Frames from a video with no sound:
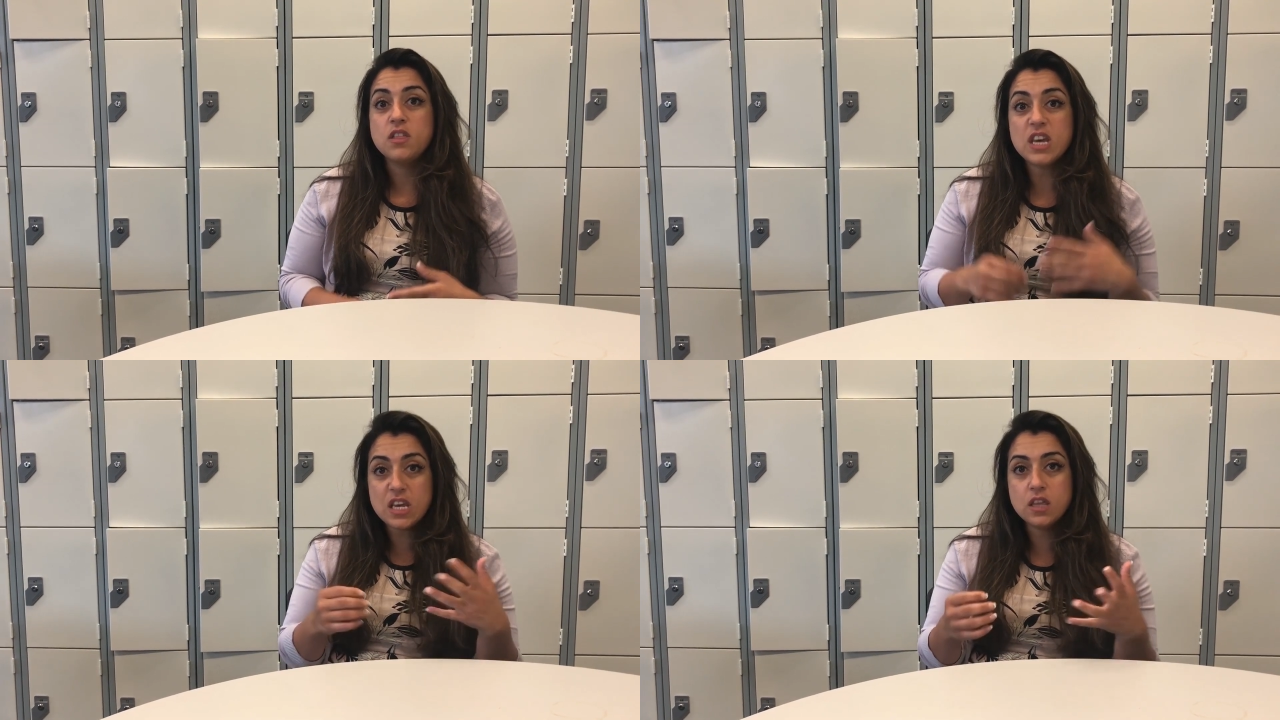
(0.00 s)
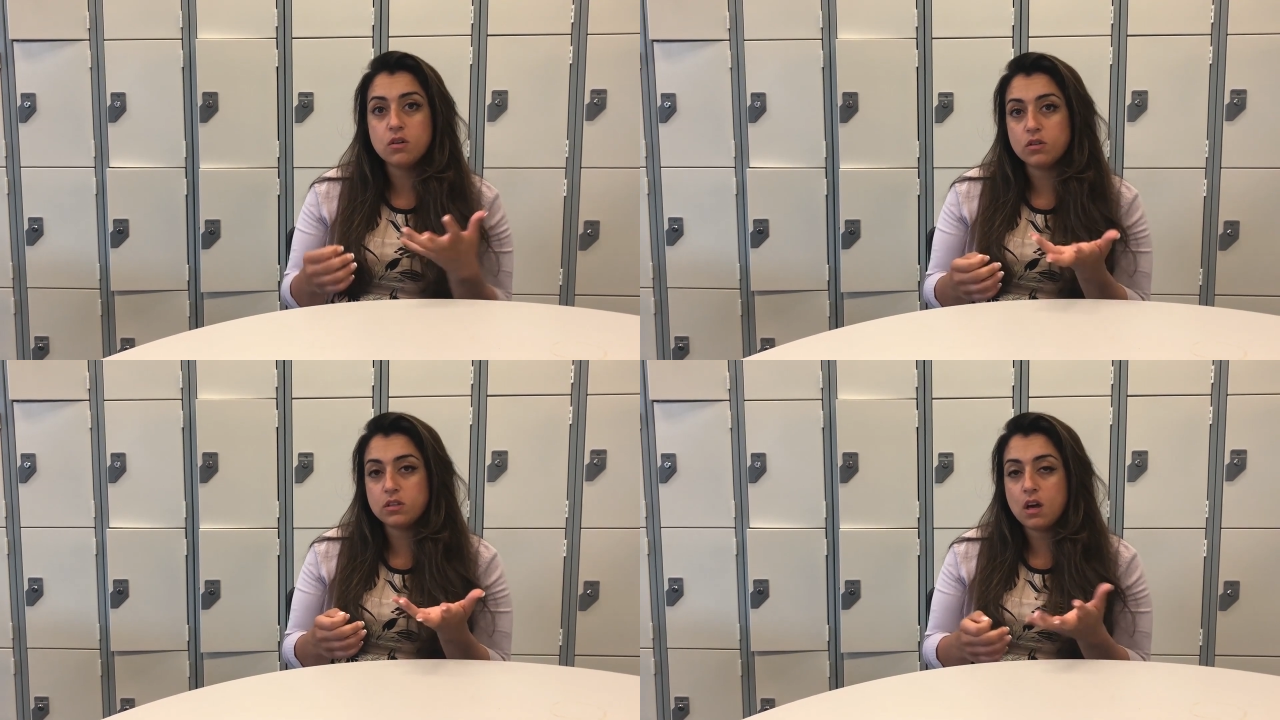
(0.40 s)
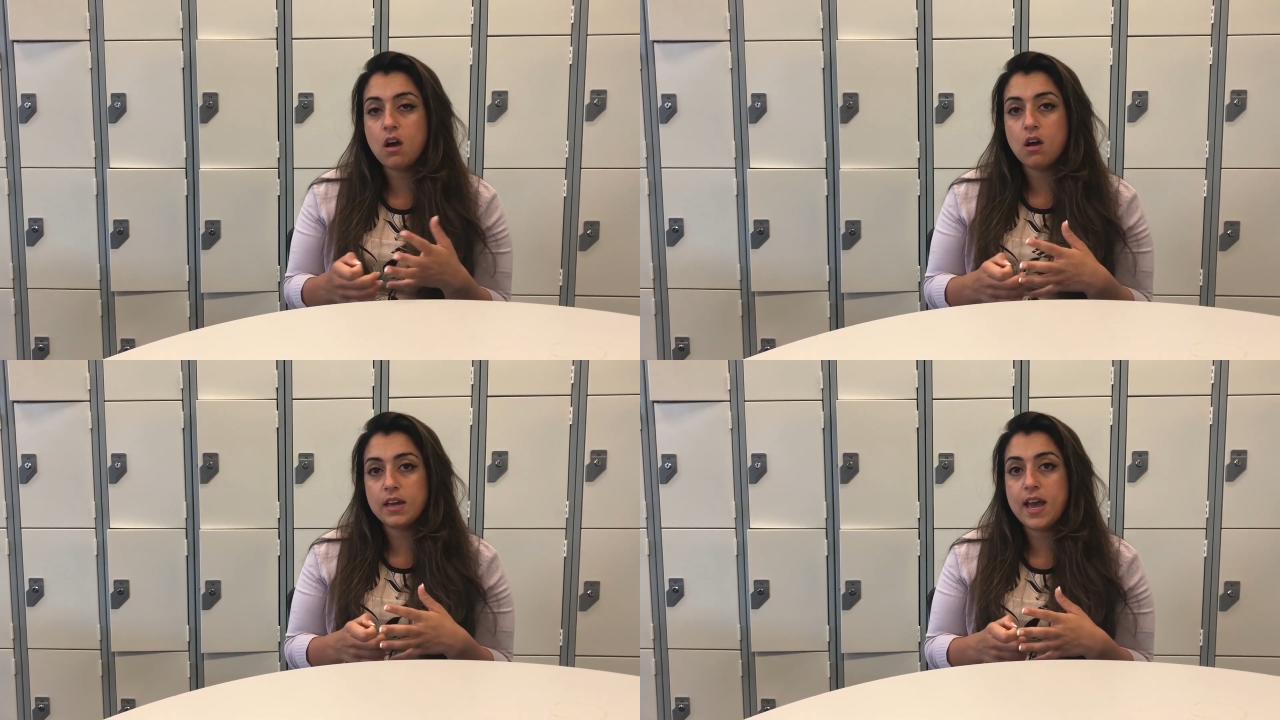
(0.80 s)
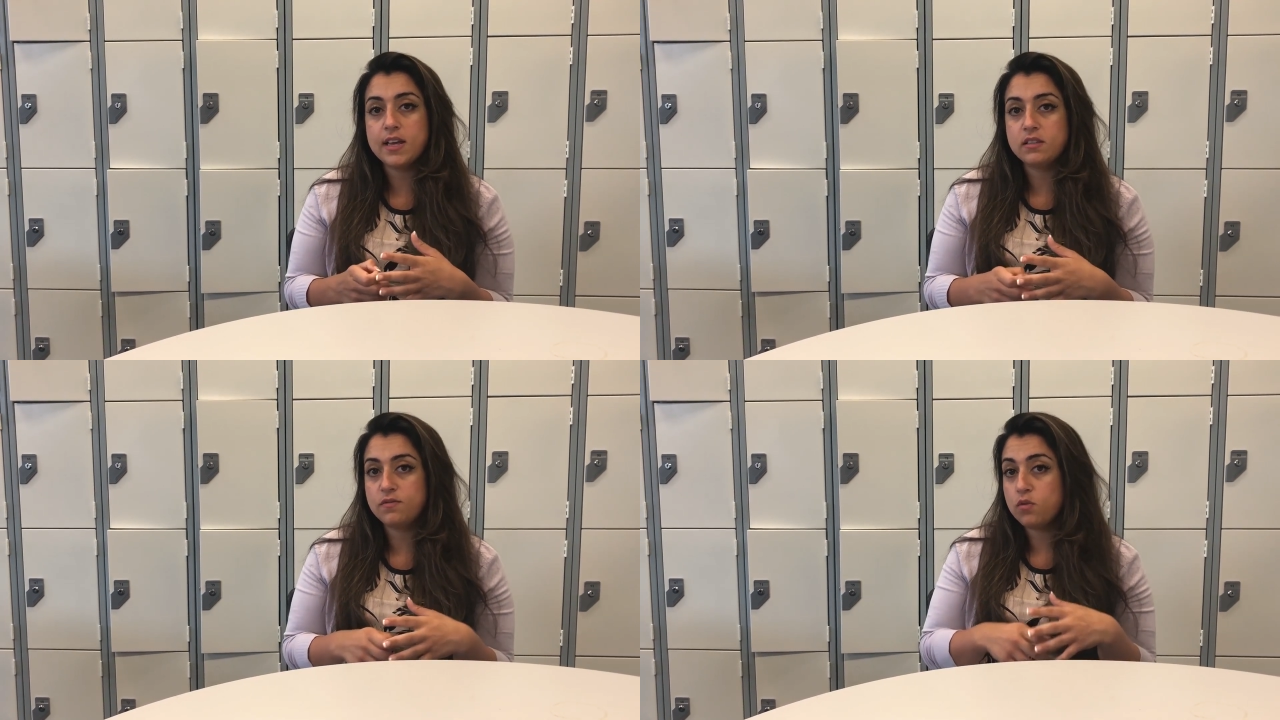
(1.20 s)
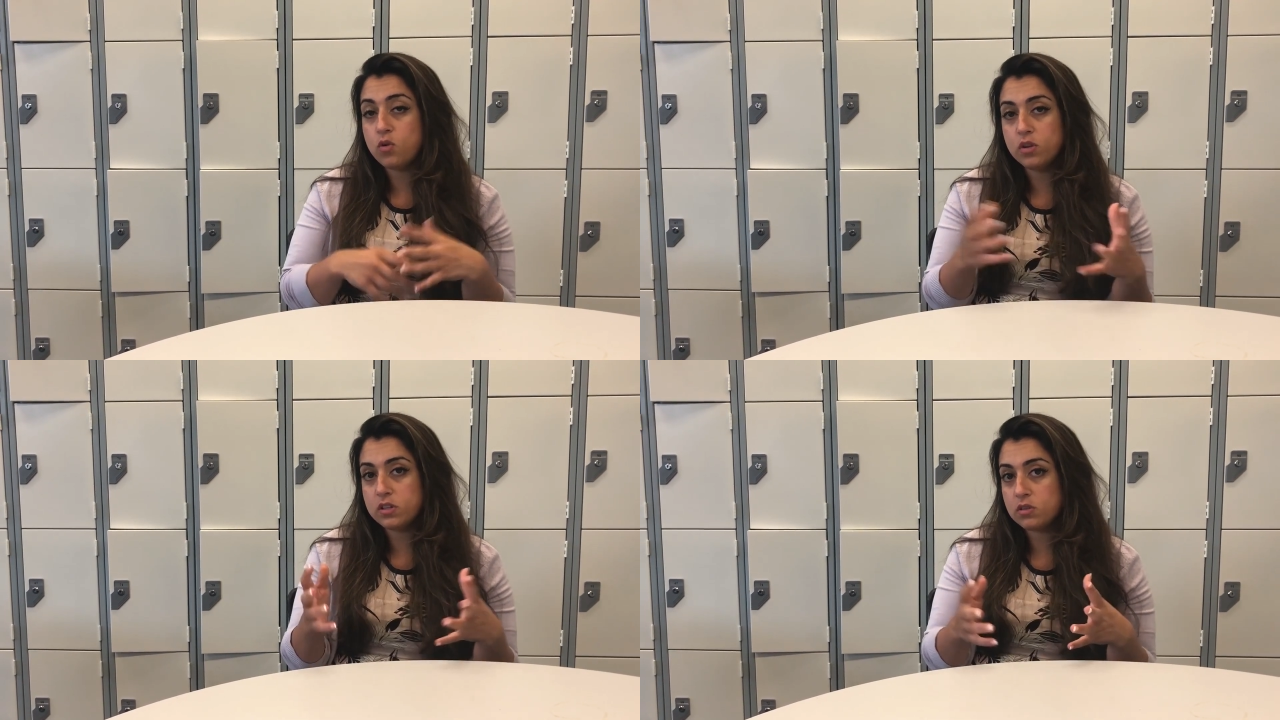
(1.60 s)
the ethos that Ark has for
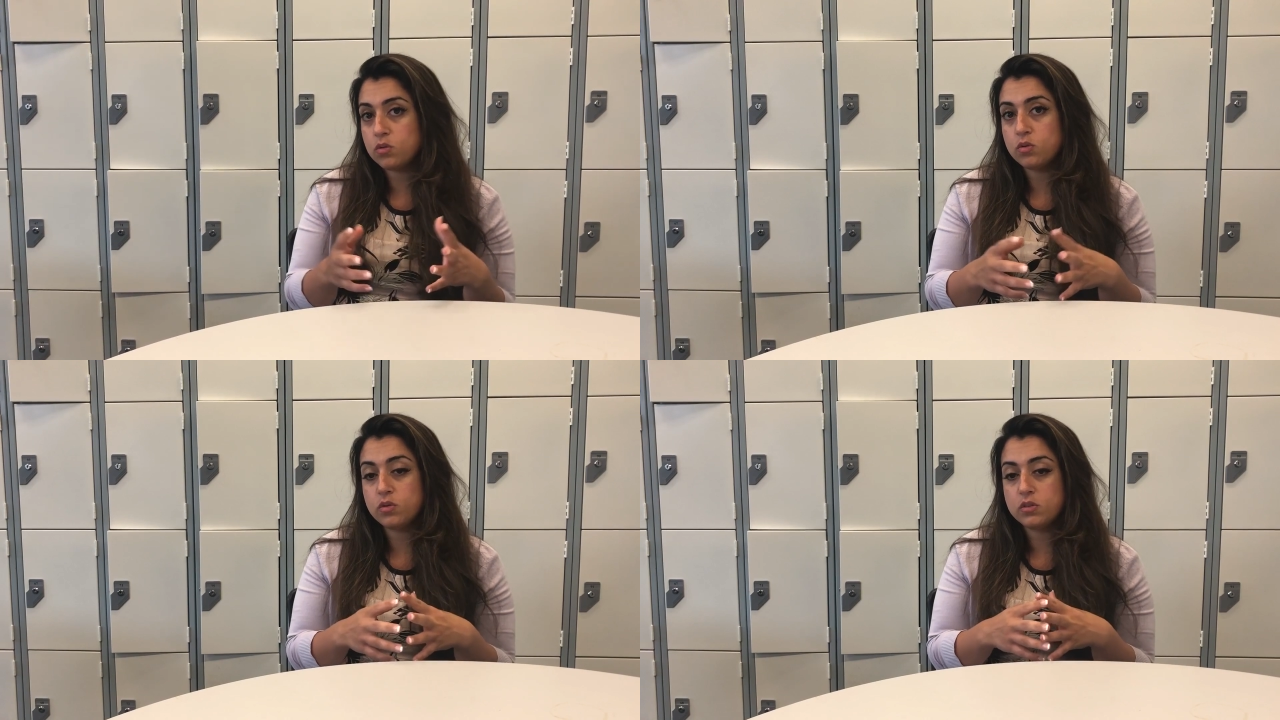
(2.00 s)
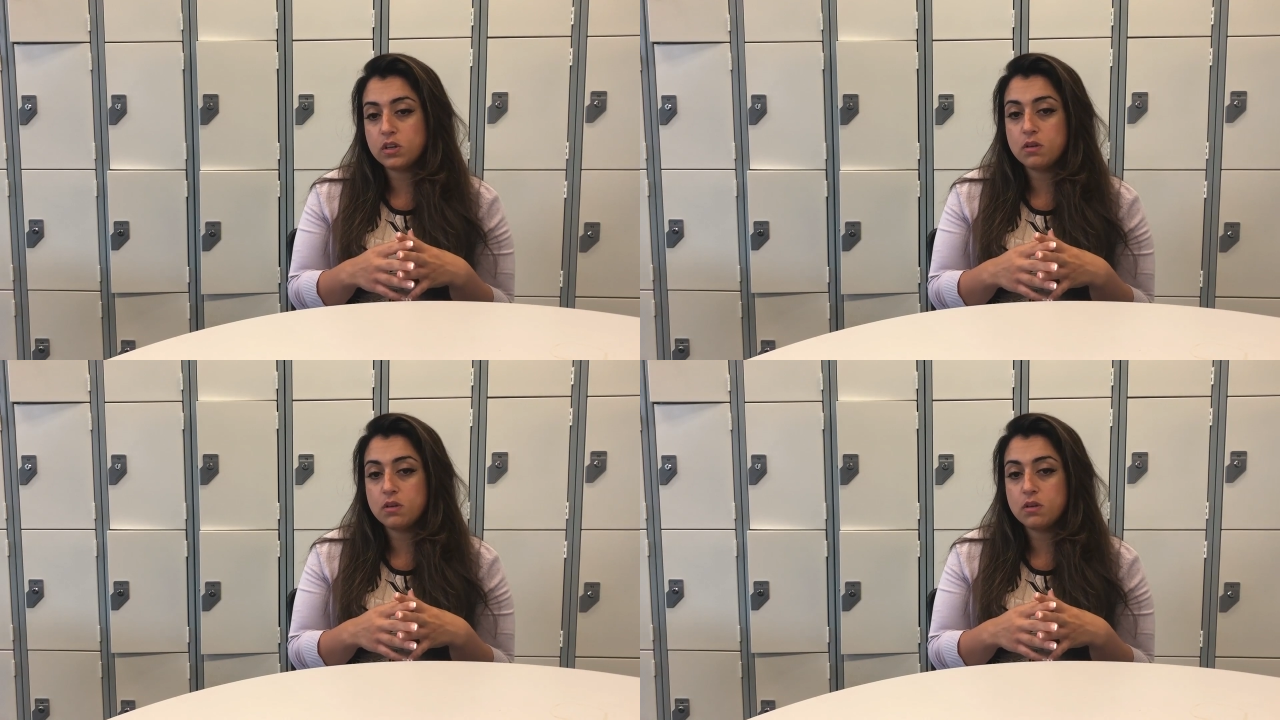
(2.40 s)
all its schools,